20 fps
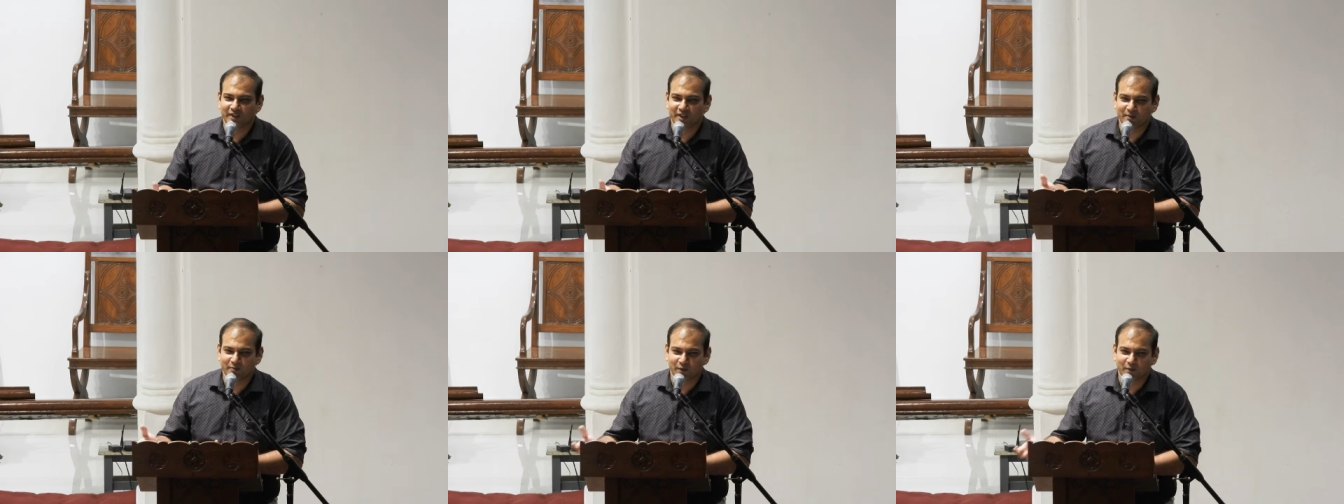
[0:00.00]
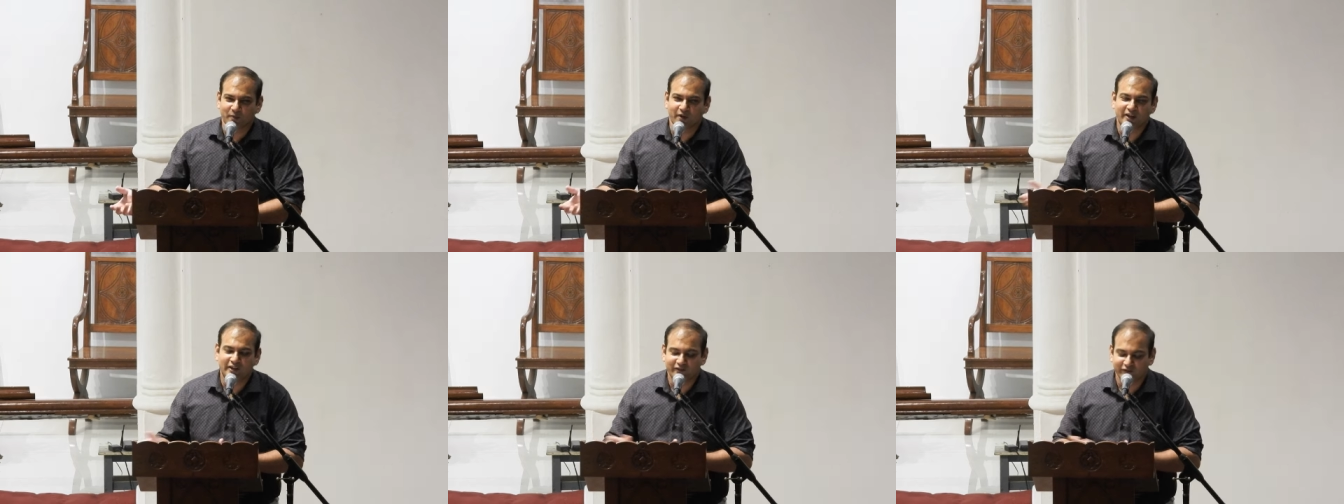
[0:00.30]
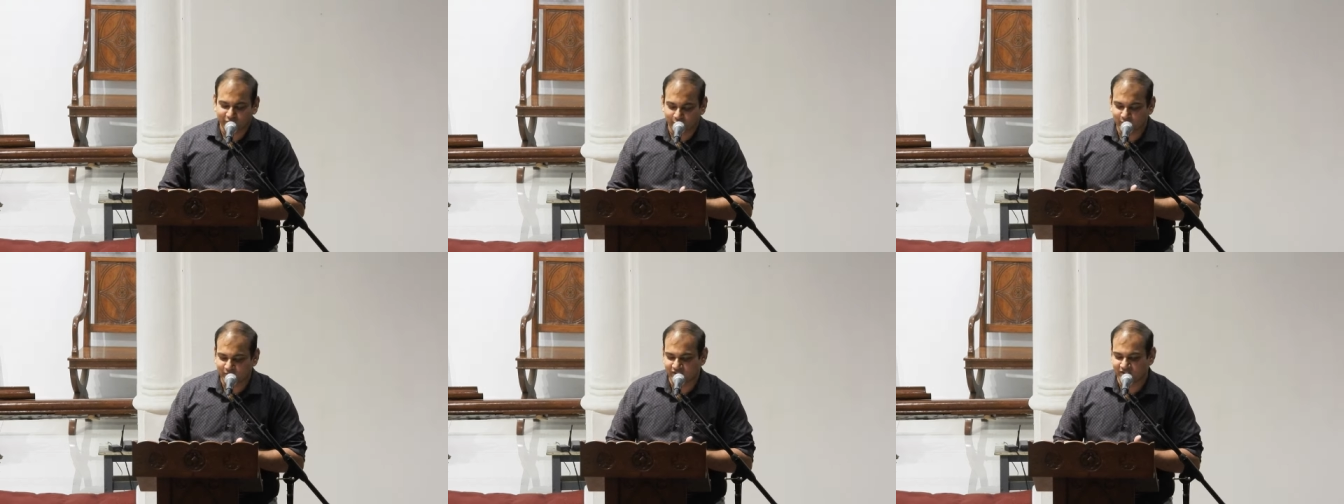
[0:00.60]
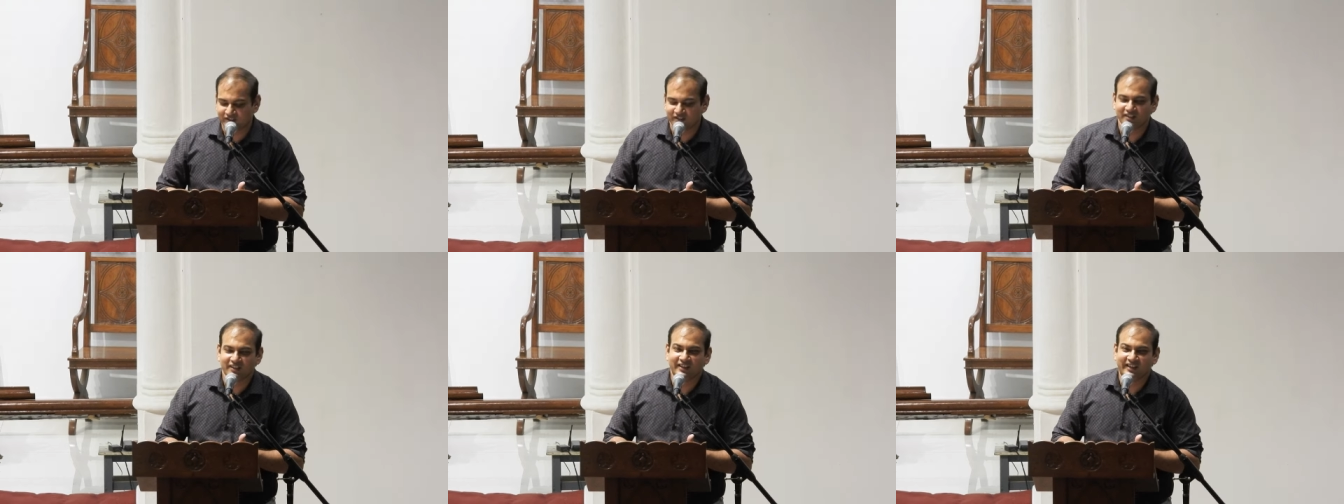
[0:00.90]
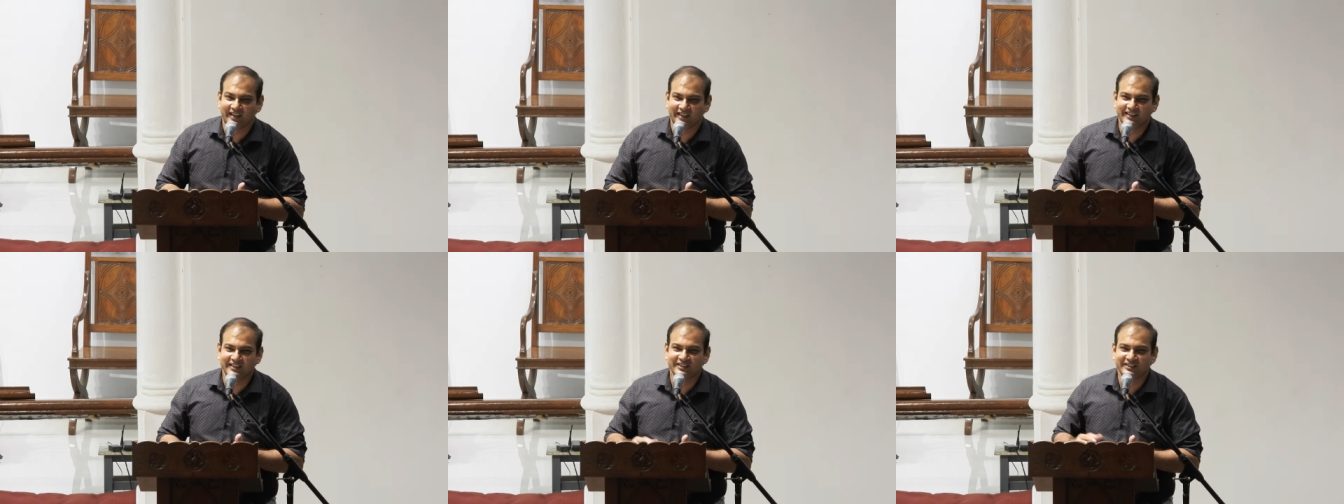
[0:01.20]
say, mobile phones,
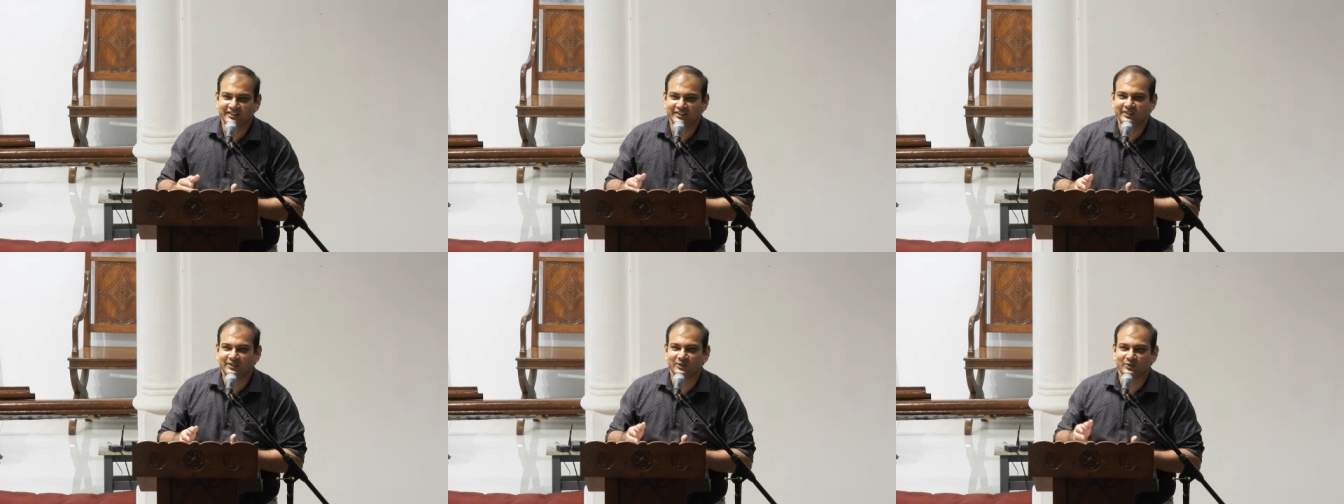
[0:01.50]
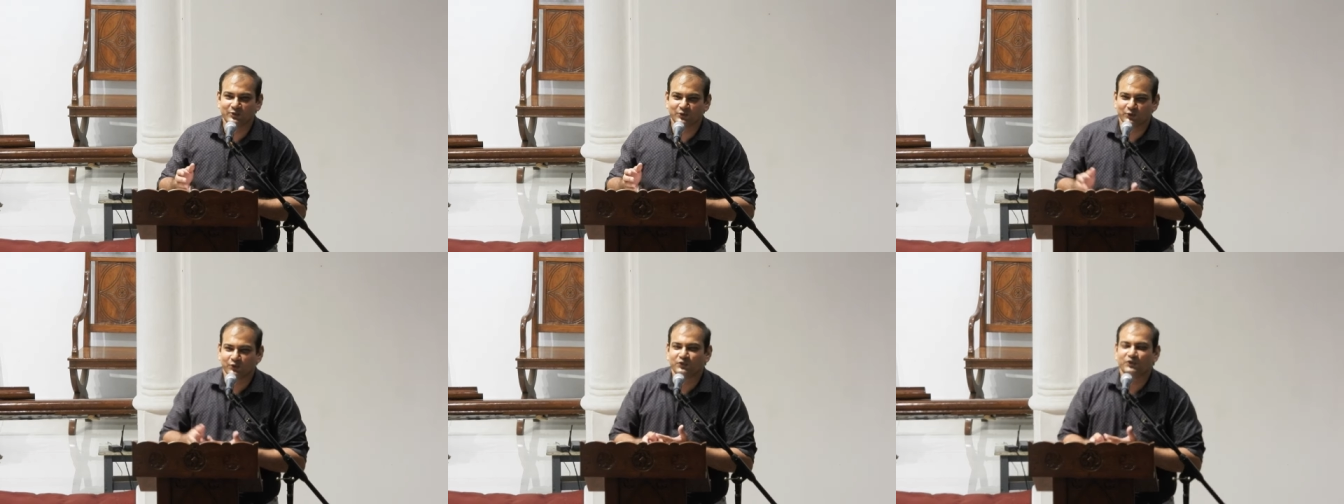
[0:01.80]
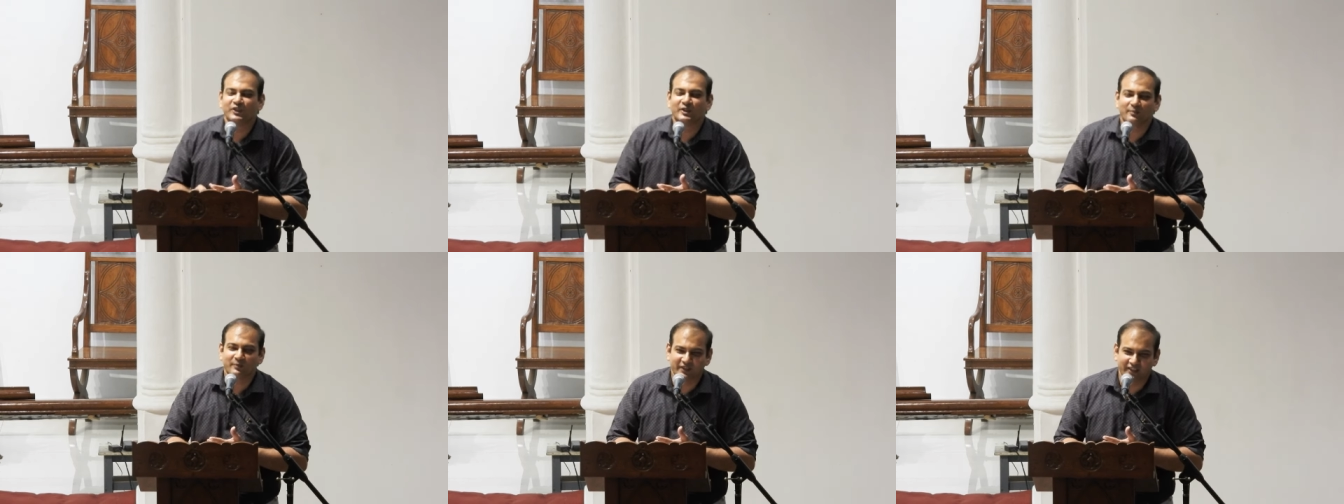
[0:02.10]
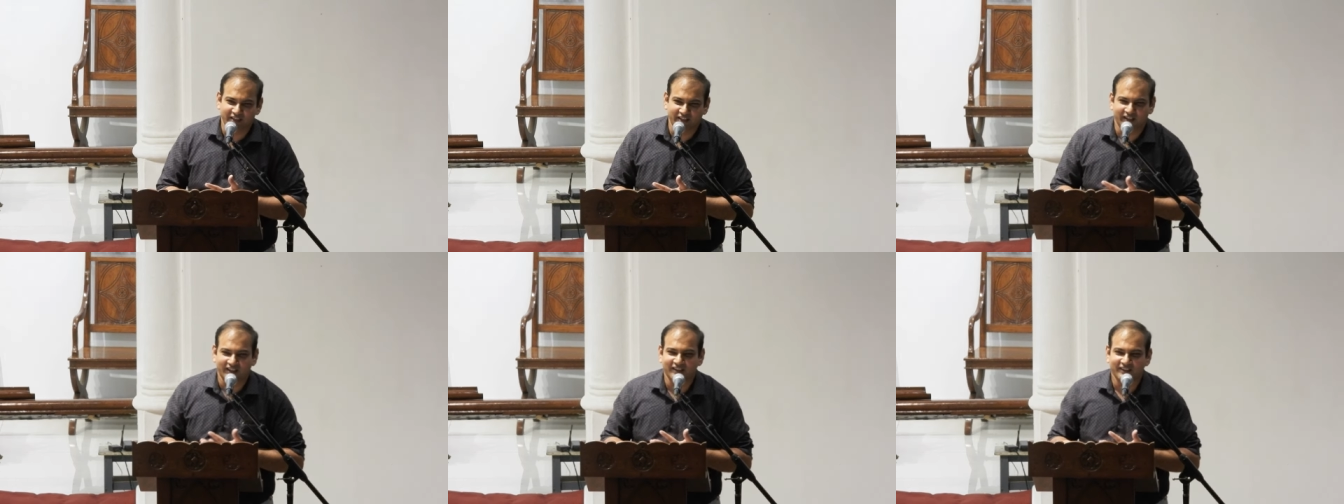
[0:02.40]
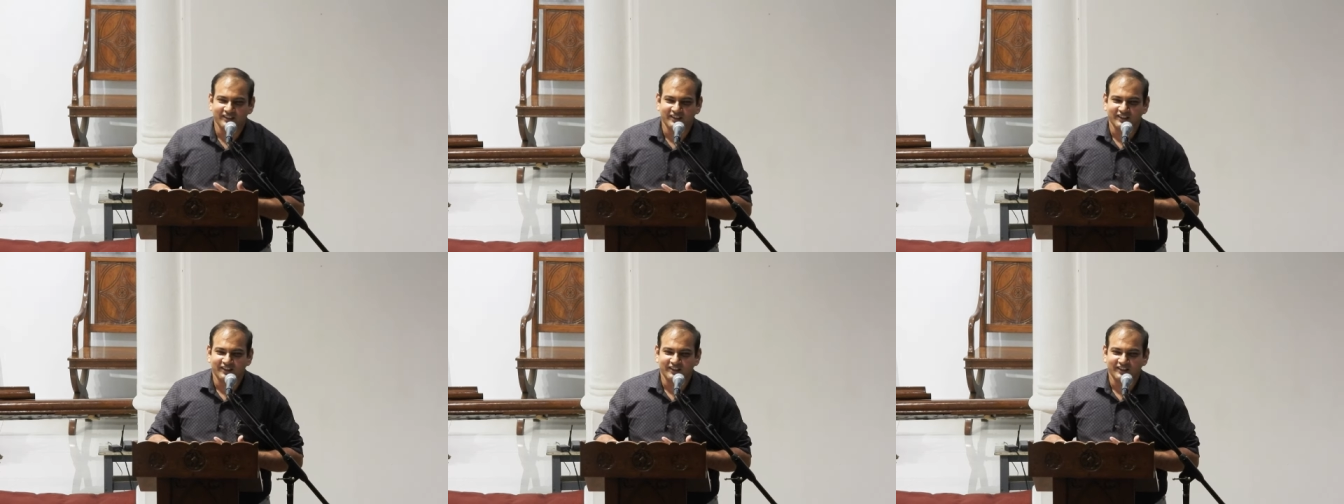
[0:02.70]
addiction to social media,